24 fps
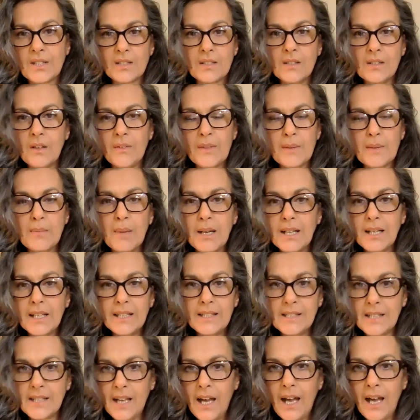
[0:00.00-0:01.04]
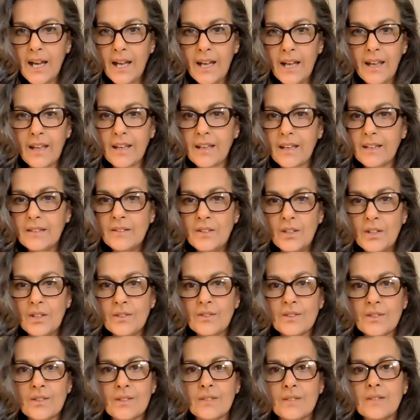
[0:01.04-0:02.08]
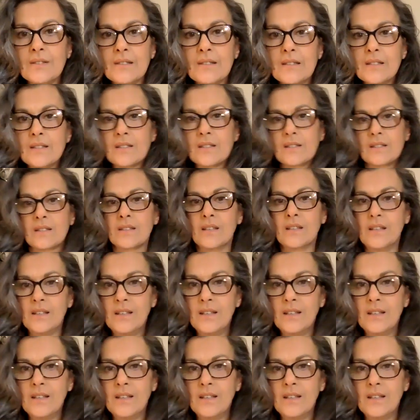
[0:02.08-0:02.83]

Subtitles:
It's not the mind hack nonsense.